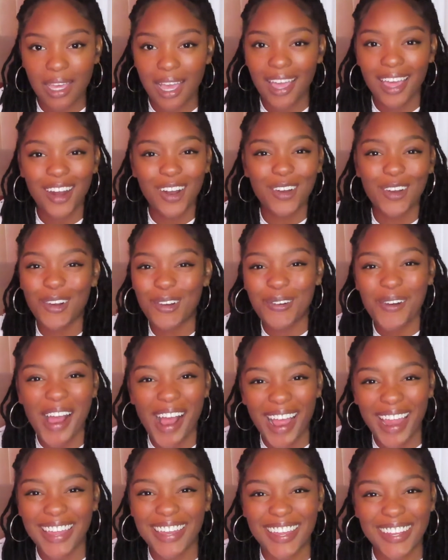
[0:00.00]
I don't know
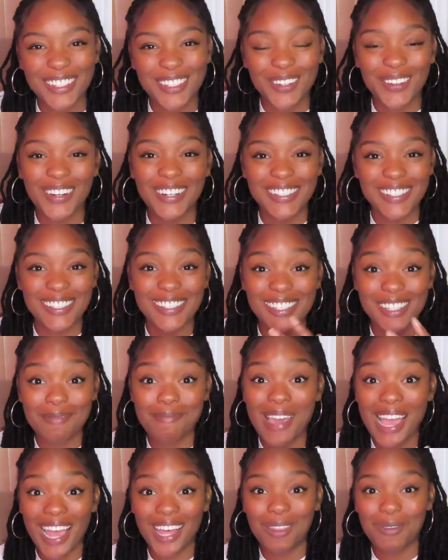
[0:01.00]
why. Like Taurus is the
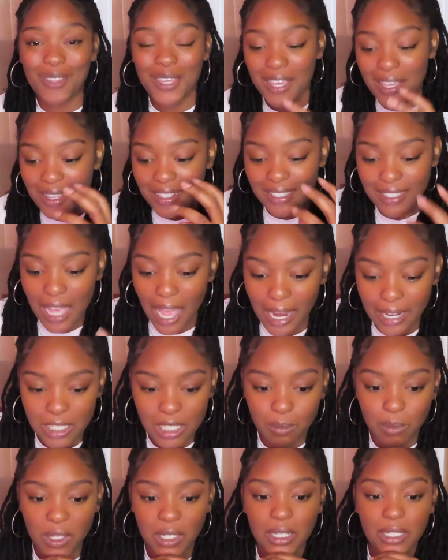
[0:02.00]
math sign
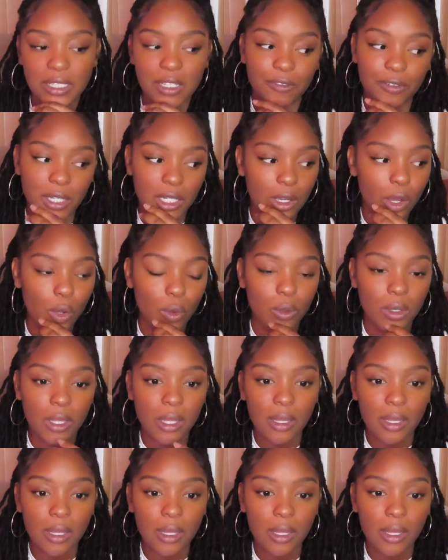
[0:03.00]
to me, because if it don't